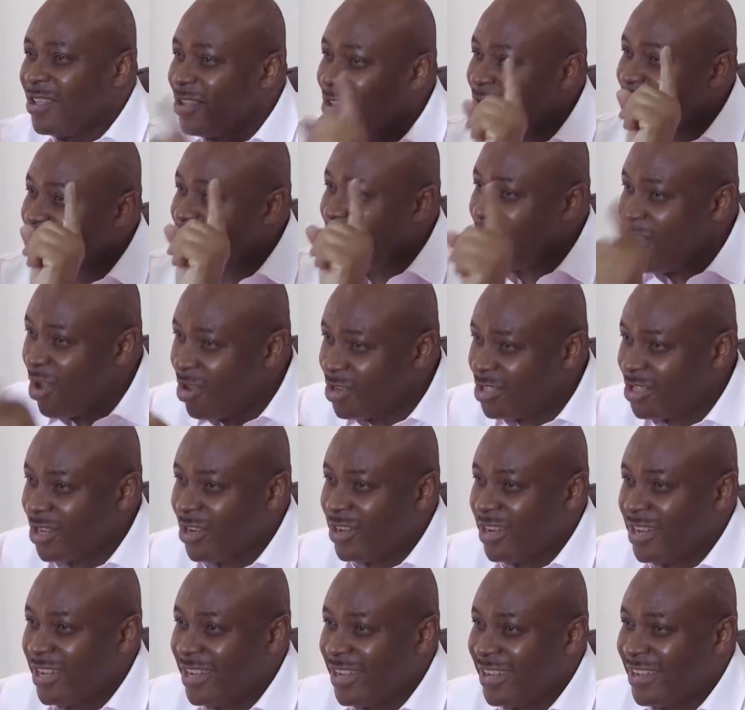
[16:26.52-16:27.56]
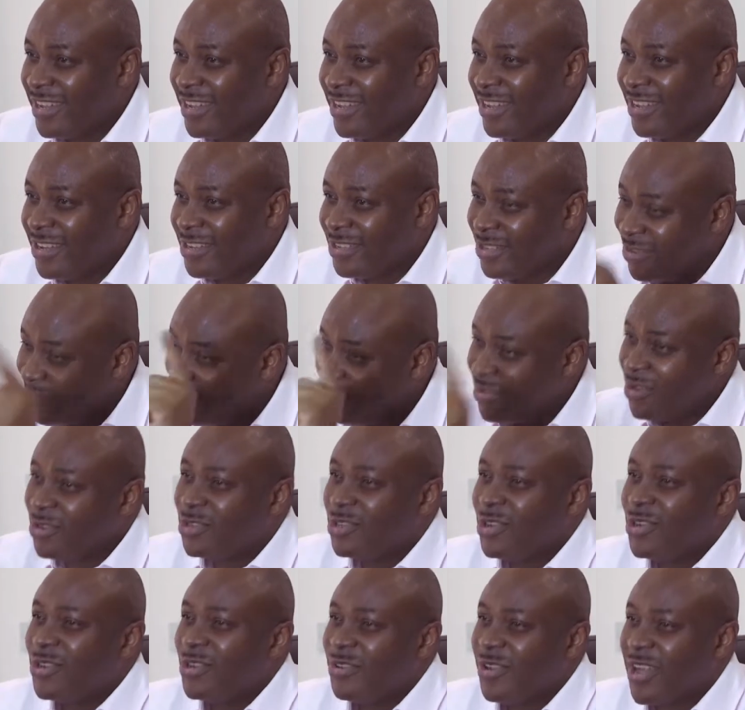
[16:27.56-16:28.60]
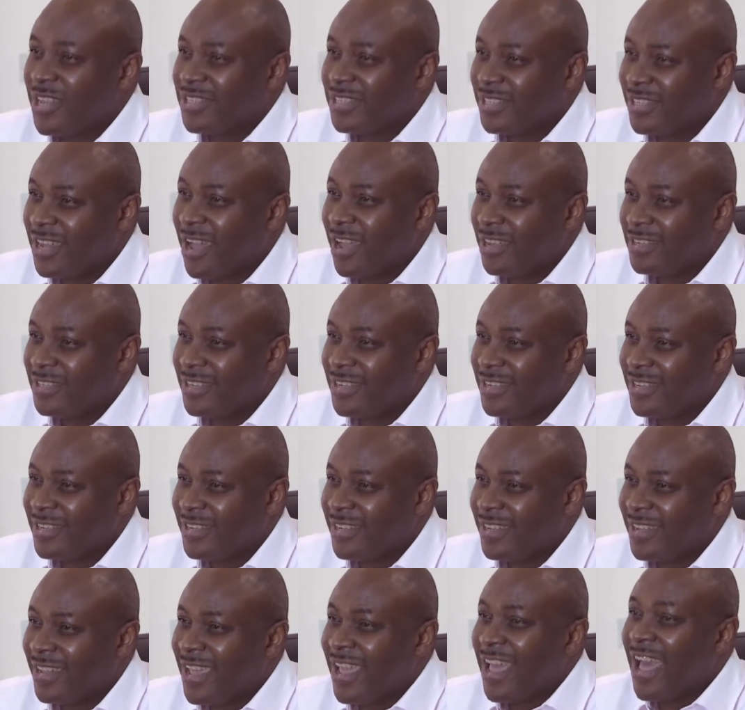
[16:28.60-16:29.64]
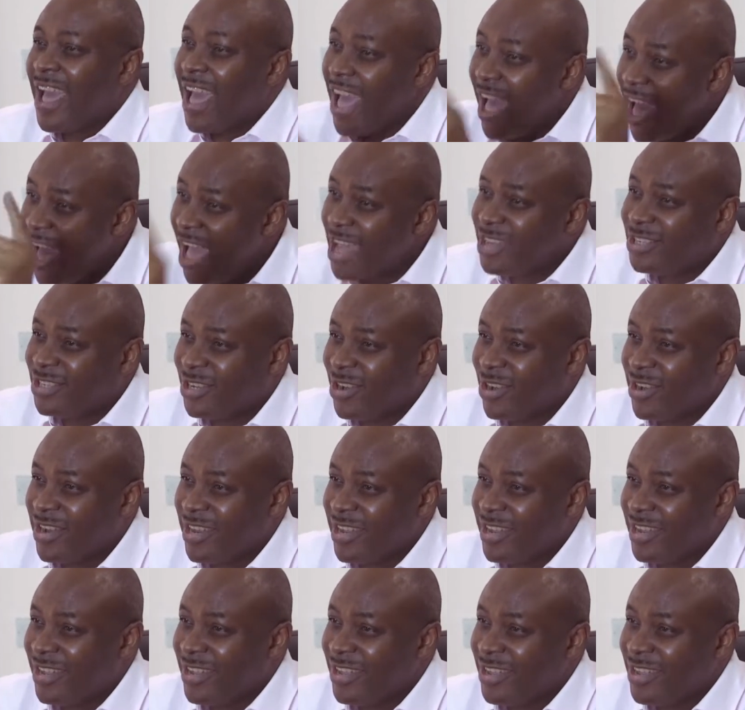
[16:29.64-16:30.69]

your journey to future you has started. Our journey